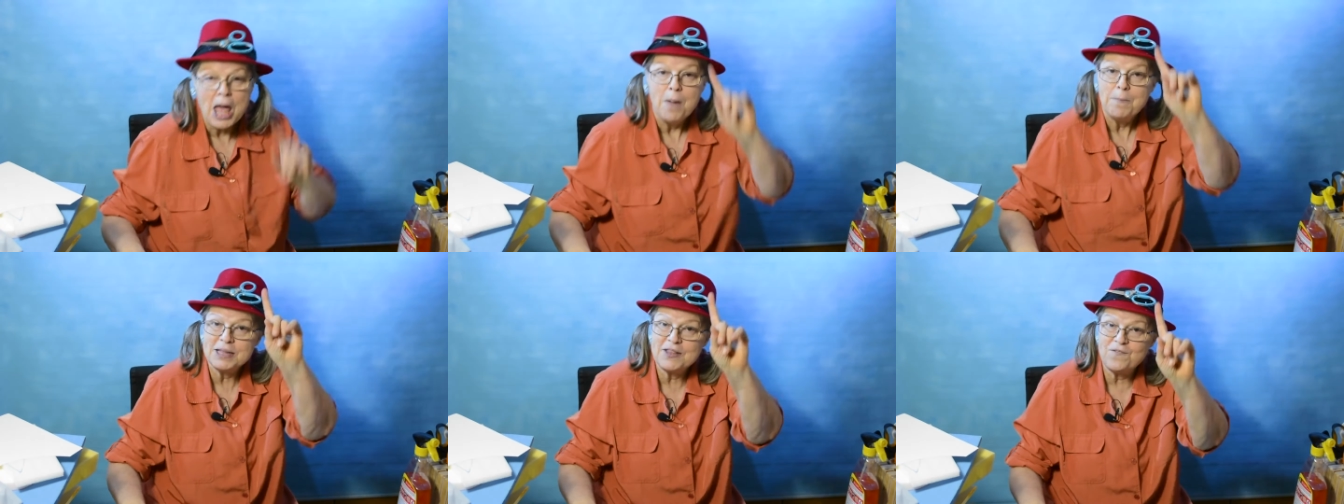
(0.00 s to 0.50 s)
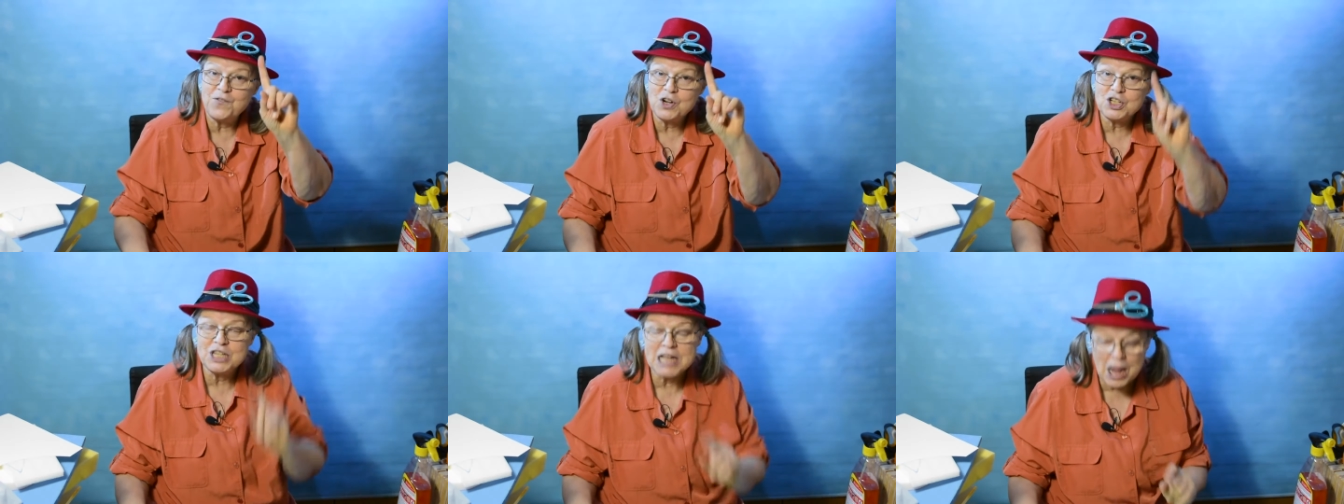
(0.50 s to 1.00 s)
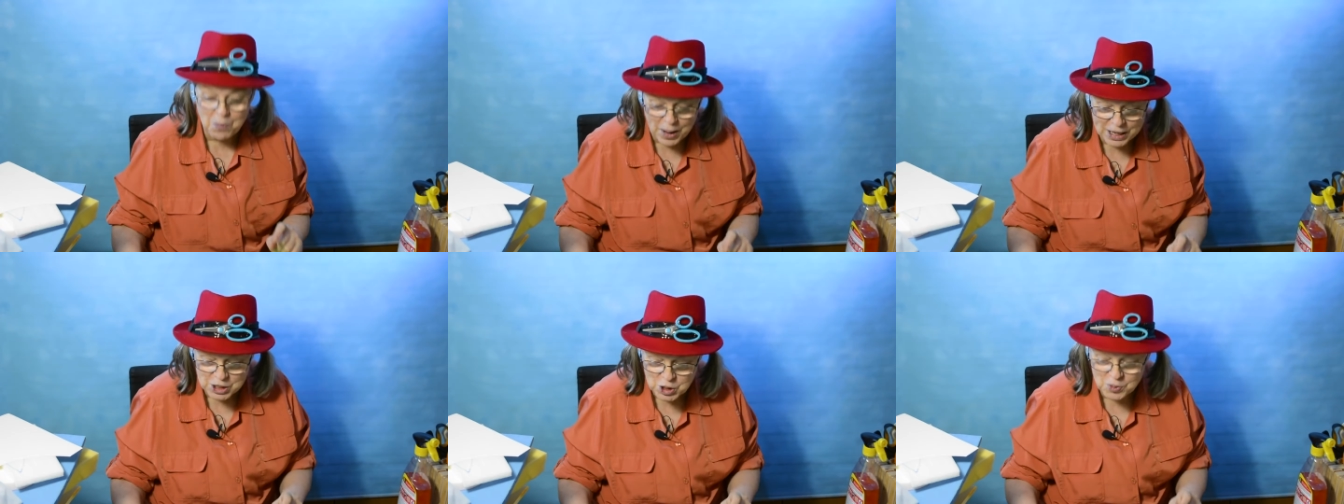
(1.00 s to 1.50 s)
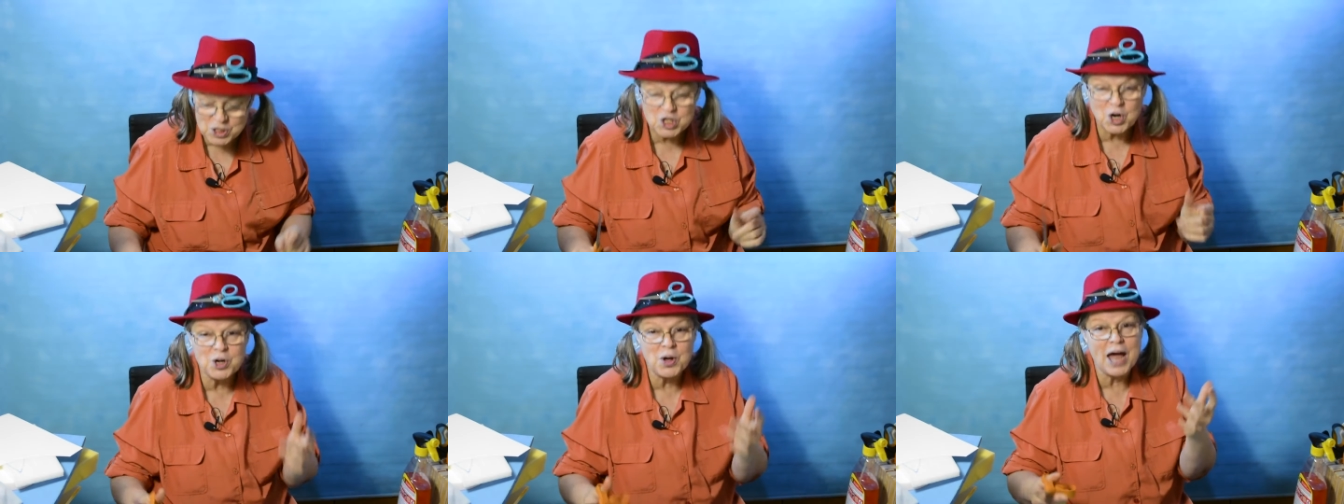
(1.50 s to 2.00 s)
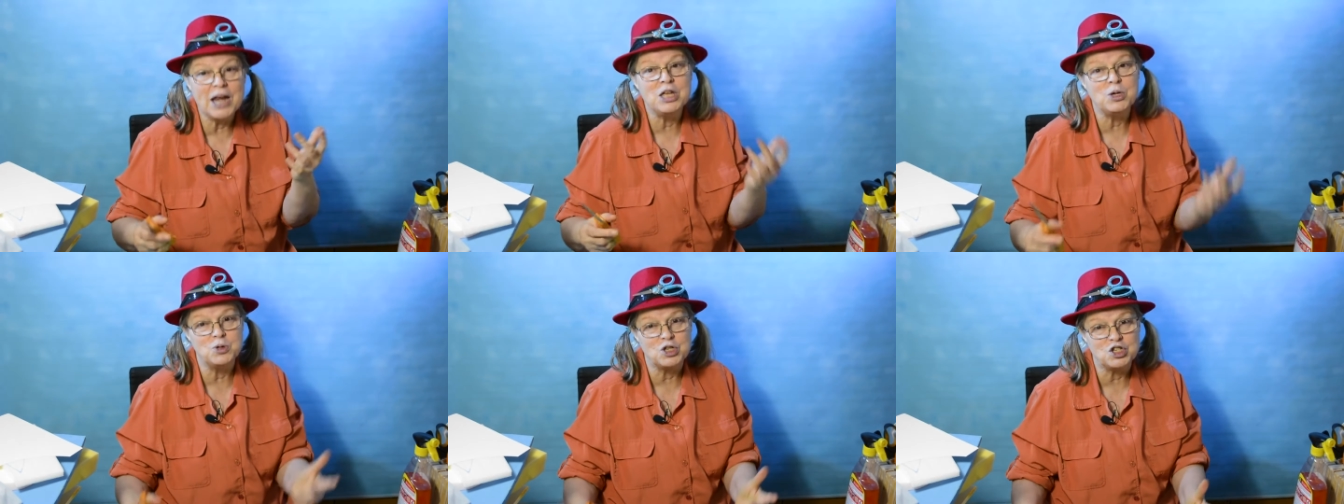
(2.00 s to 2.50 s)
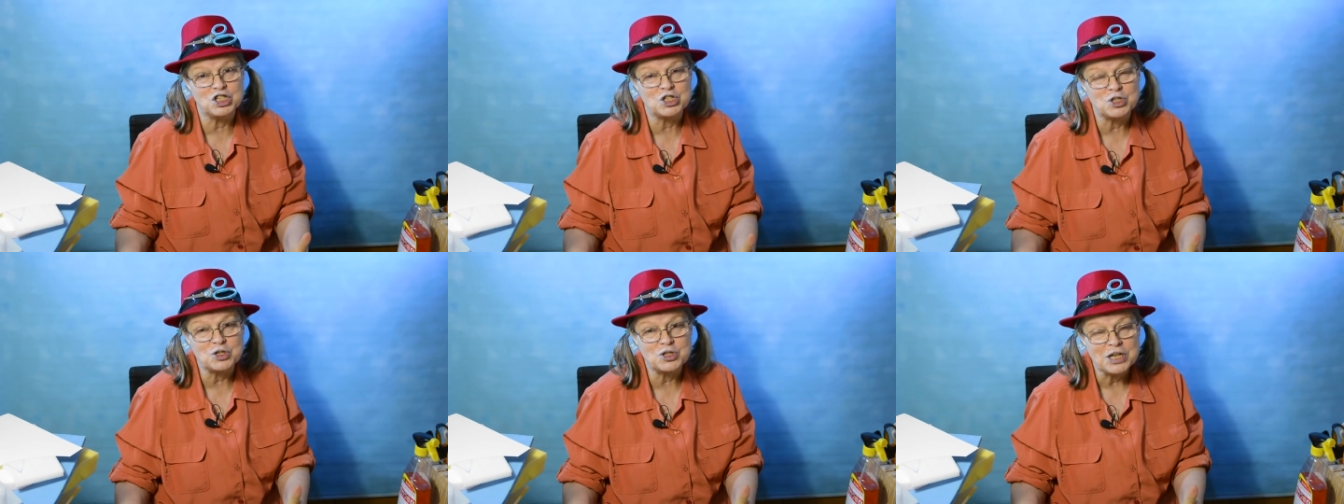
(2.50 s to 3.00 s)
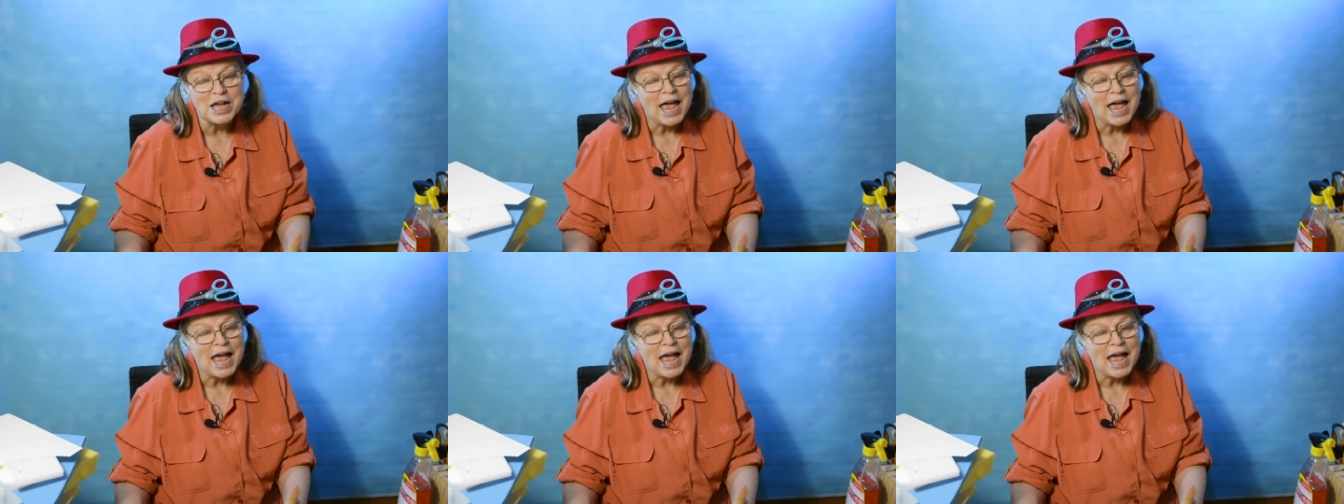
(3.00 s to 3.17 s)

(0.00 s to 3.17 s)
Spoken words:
But the first thing I want to do is show you how to use the scissors.